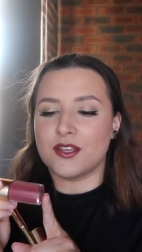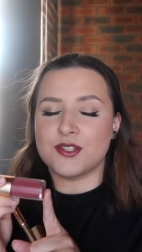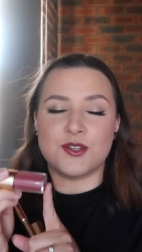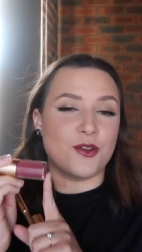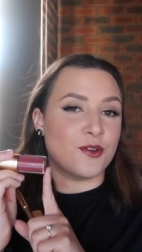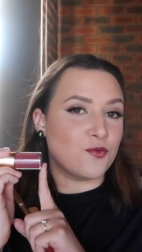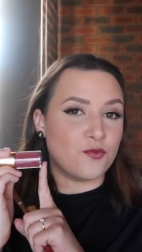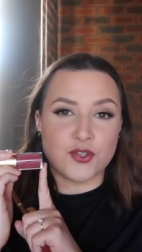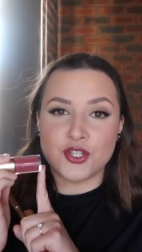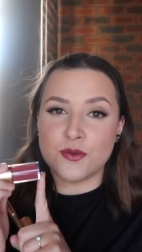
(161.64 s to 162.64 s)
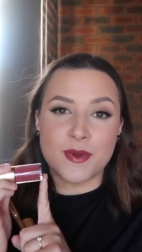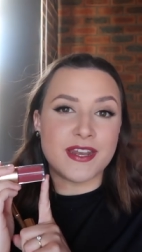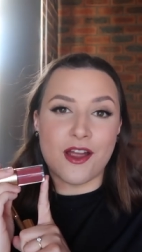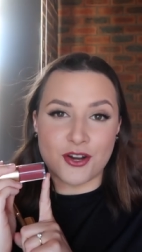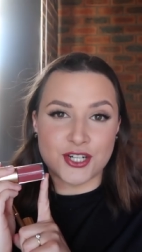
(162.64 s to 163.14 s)
So super
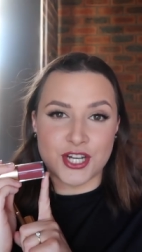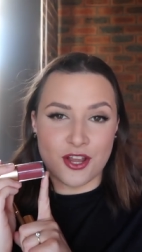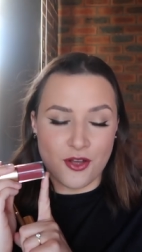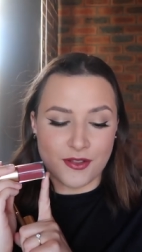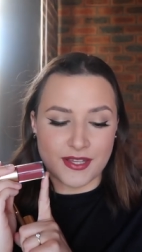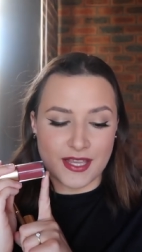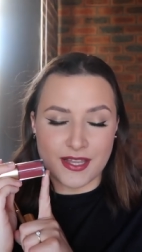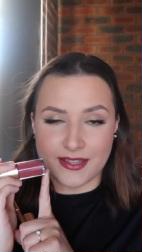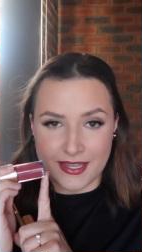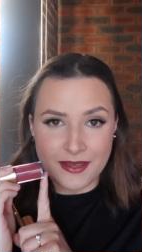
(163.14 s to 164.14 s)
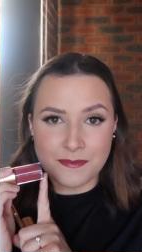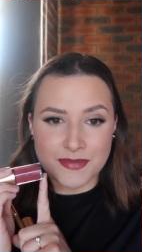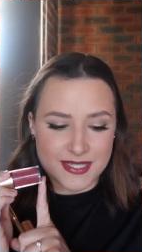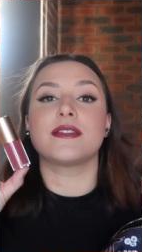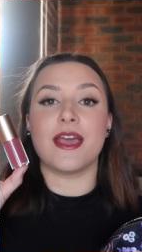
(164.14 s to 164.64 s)
nourishing on the
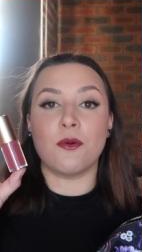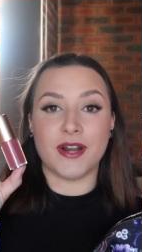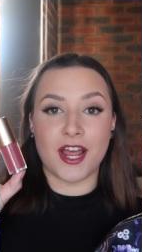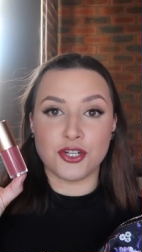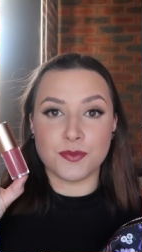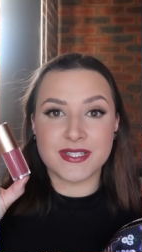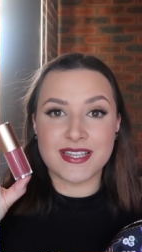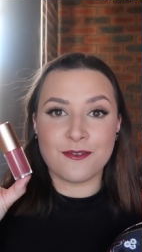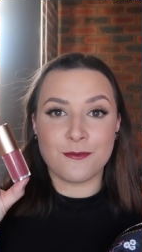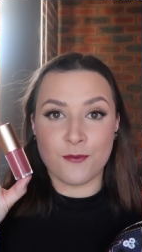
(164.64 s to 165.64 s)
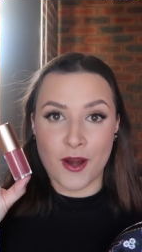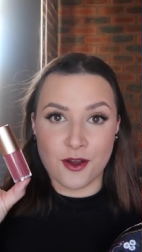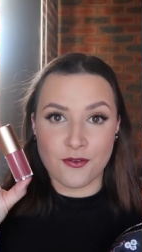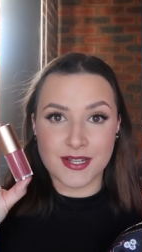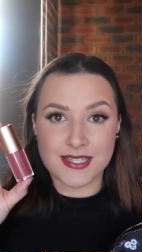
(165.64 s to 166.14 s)
lips. They are 100%
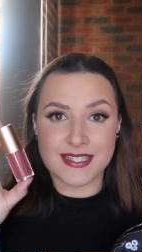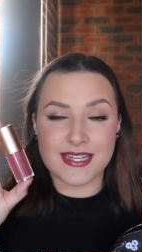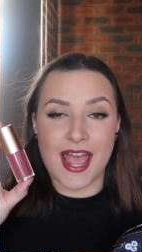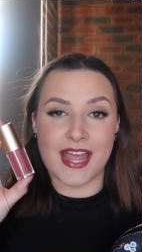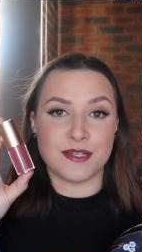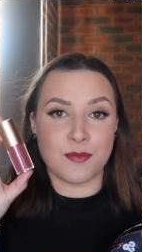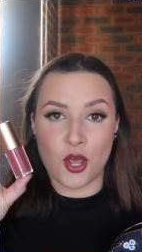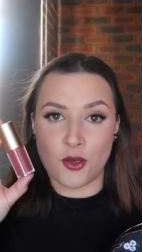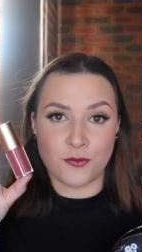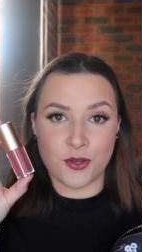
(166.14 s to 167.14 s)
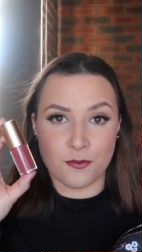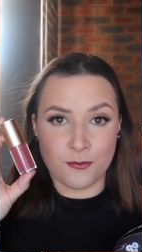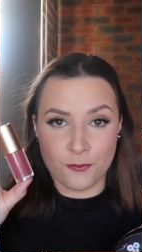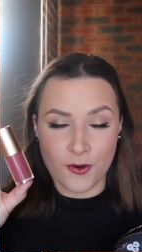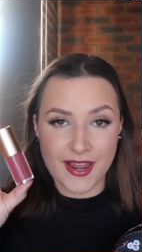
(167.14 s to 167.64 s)
fragranced and perfume
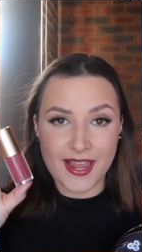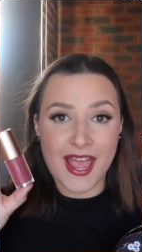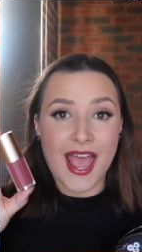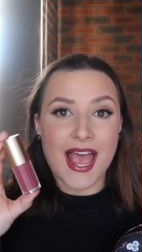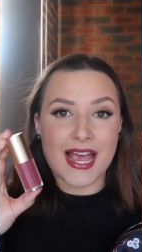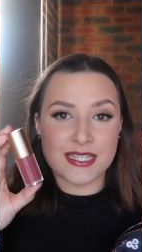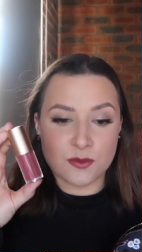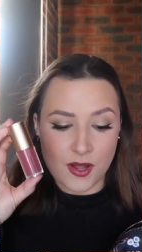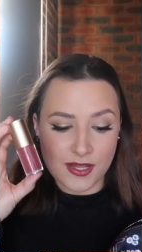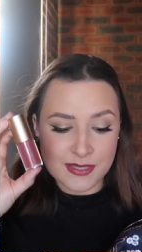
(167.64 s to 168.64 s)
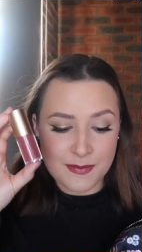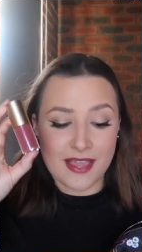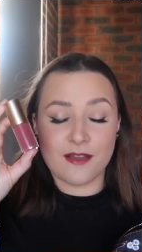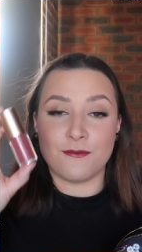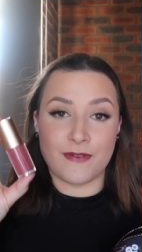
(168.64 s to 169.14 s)
free, as well as
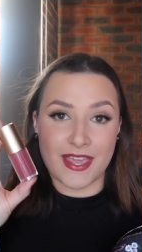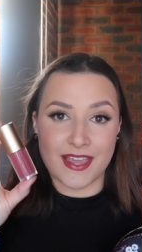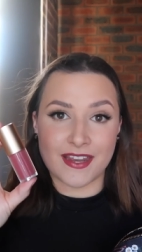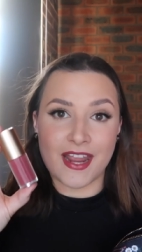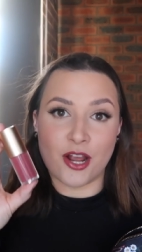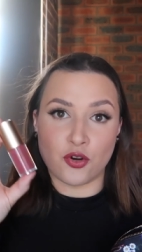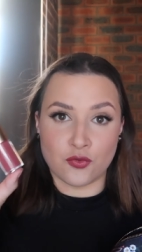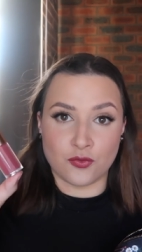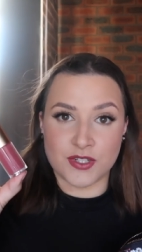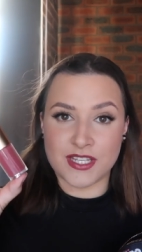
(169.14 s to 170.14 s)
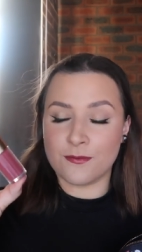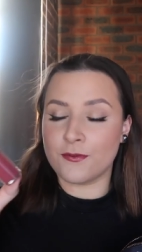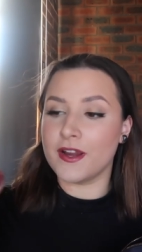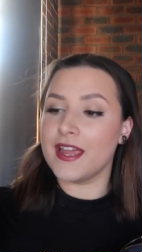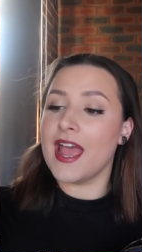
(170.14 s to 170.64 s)
being vegan and cruelty
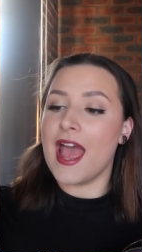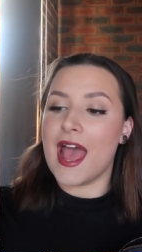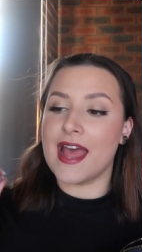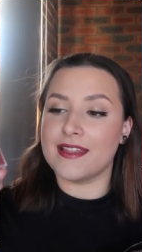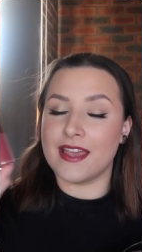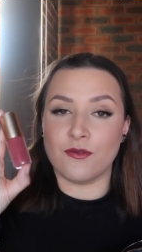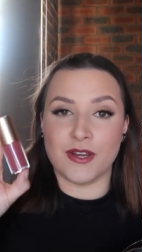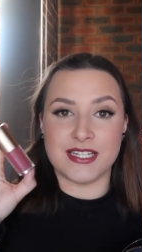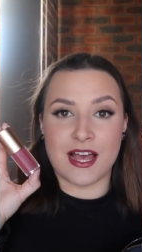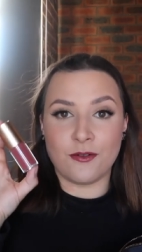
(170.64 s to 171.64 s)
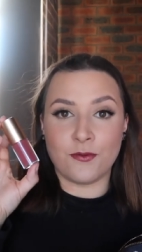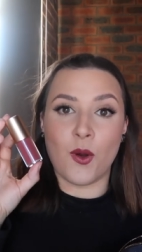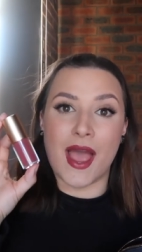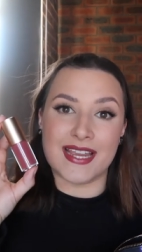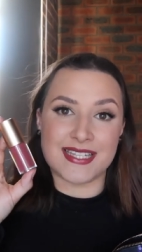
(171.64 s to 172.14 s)
free, and they retail
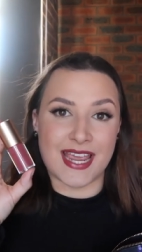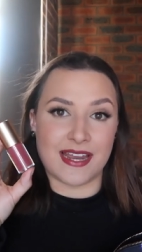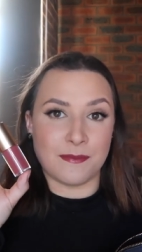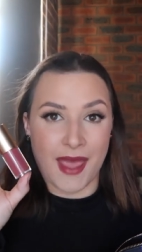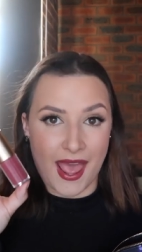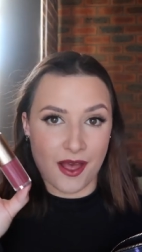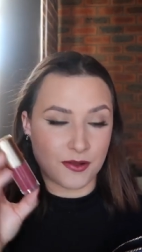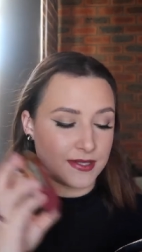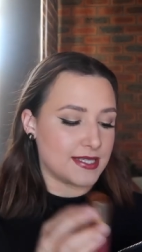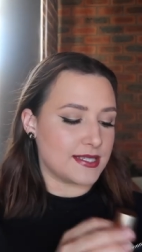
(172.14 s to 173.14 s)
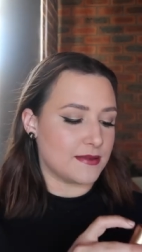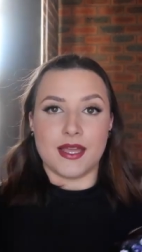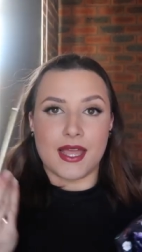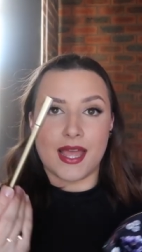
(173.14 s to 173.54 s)
for £18.